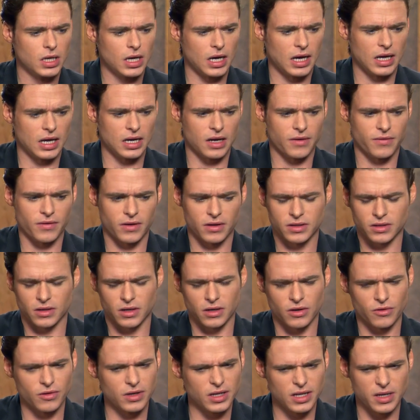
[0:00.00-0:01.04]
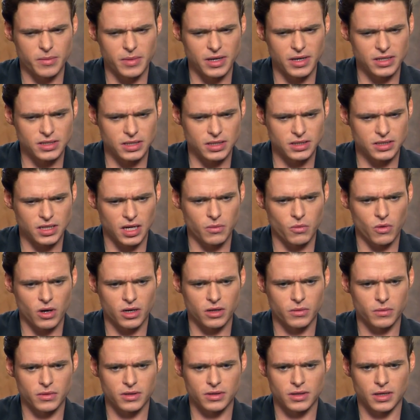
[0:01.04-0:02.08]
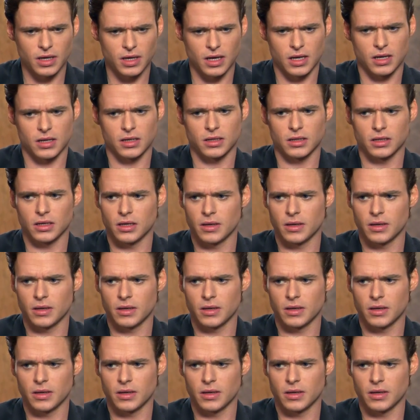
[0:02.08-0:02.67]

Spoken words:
And I've had a really amazing time working with Ken,